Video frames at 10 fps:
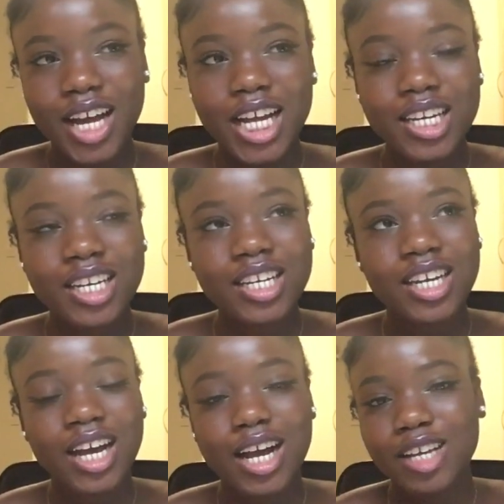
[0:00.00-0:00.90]
And
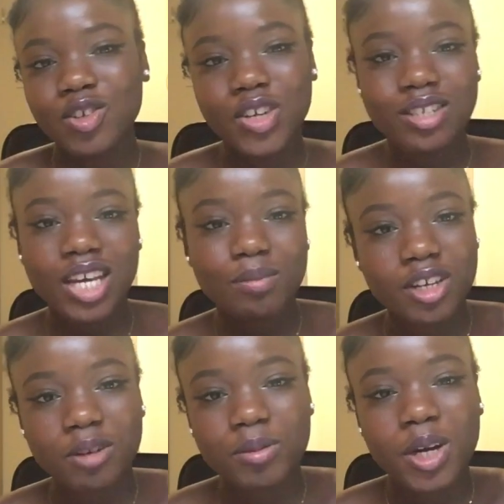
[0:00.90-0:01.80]
as your exams
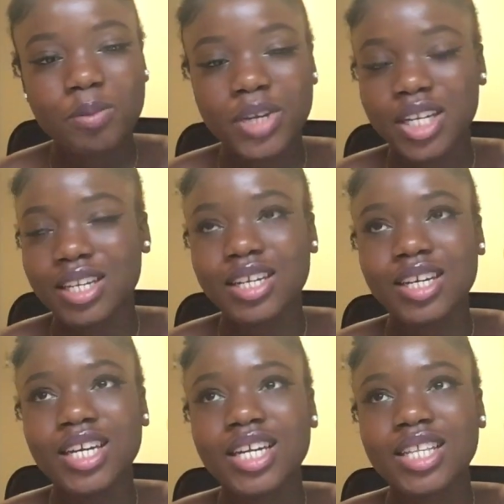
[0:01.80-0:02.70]
are upcoming,
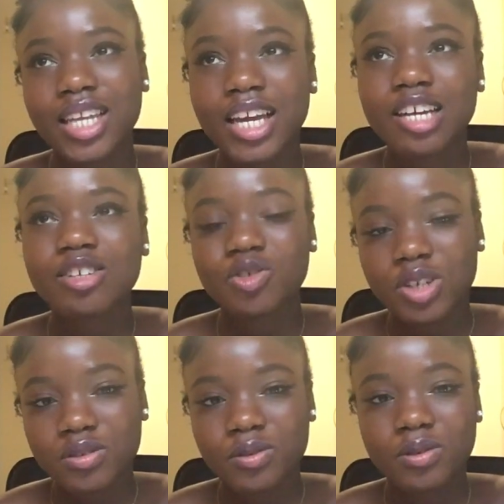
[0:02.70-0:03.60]
they are
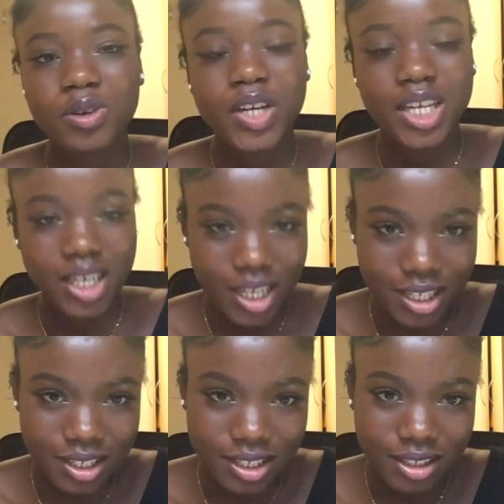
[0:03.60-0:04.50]
stressful,
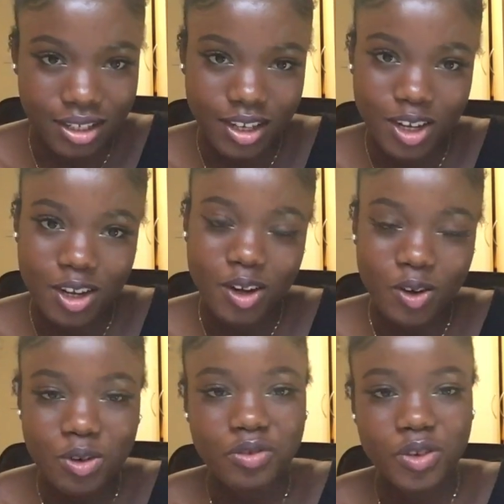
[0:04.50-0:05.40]
yes.
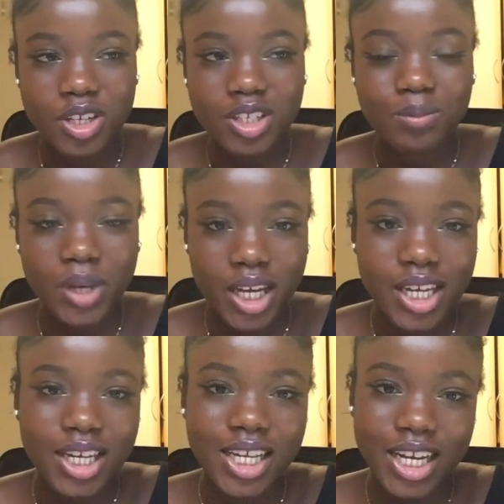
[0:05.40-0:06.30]
Look for the spec,
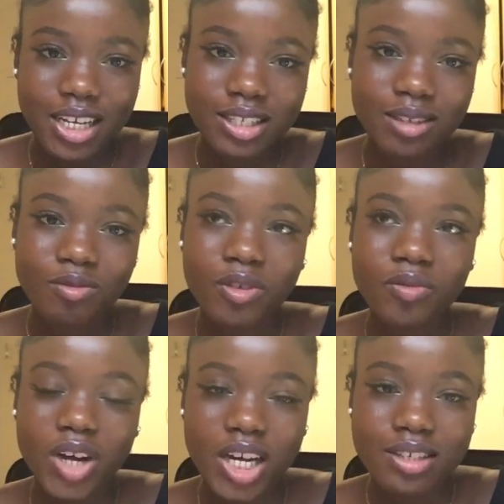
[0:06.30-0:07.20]
yes.
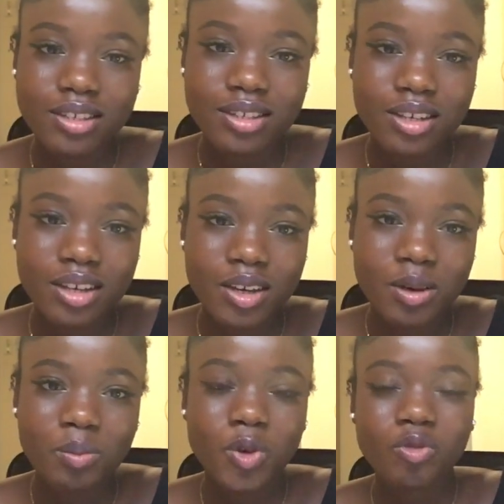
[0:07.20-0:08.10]
Revise,
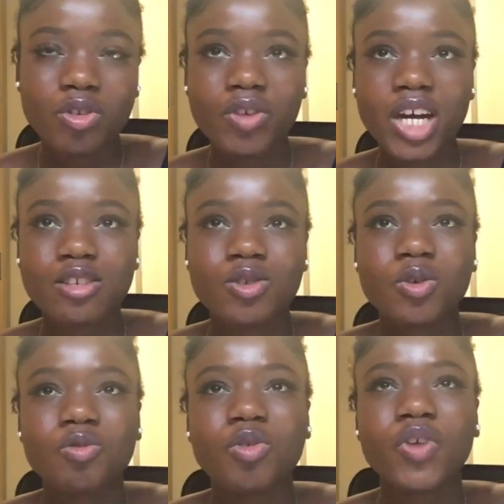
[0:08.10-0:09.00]
but
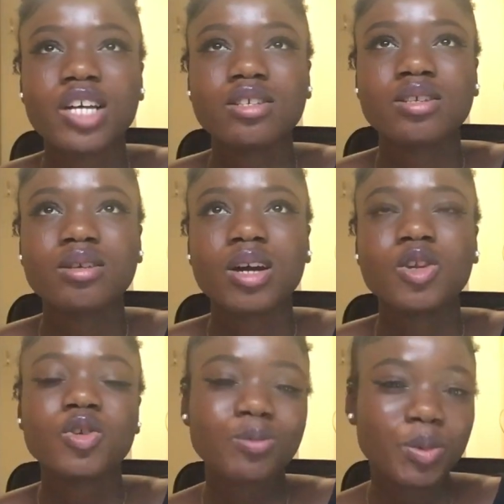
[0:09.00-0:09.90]
don't revise. I
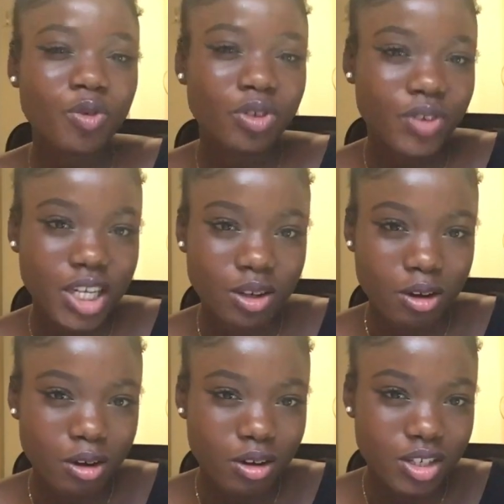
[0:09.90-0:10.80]
know some people revise
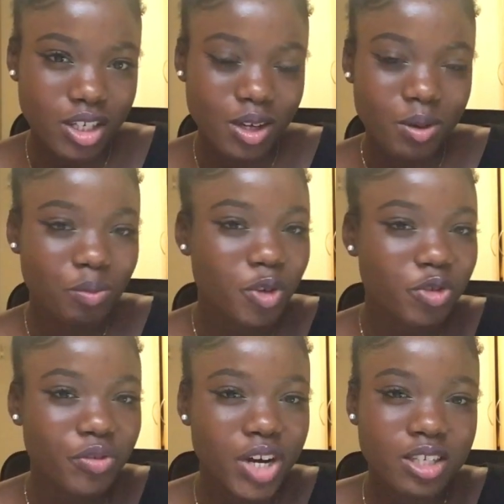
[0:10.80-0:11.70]
hard, but
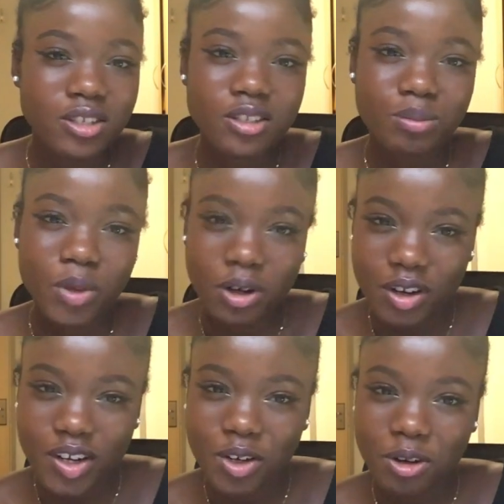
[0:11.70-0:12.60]
revise smart.
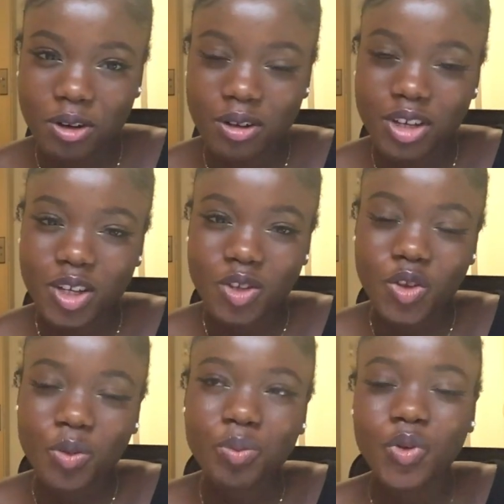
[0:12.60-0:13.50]
No,
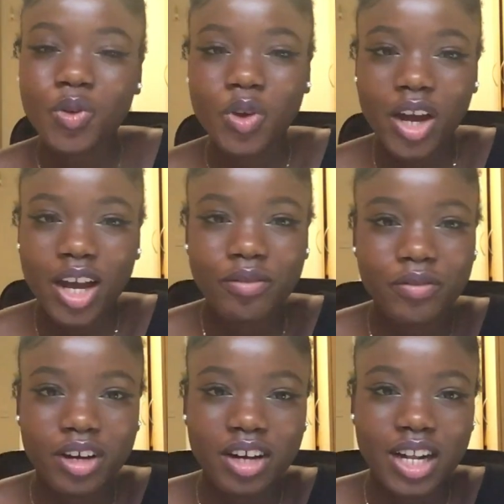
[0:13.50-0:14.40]
don't put all your
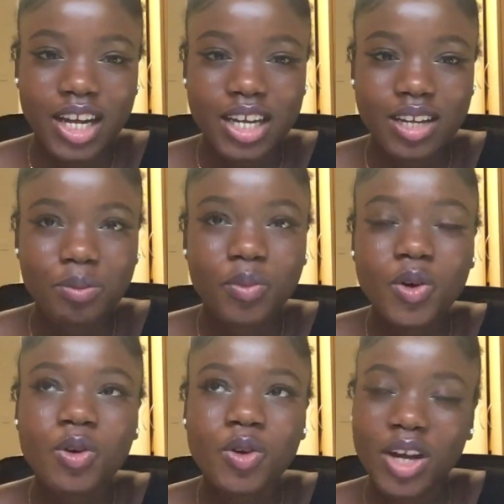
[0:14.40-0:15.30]
effort, don't
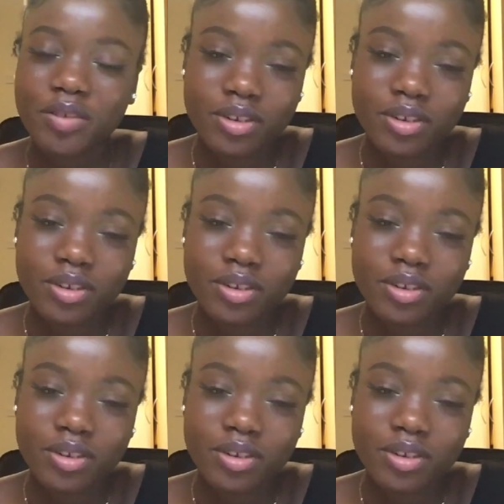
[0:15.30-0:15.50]
put all your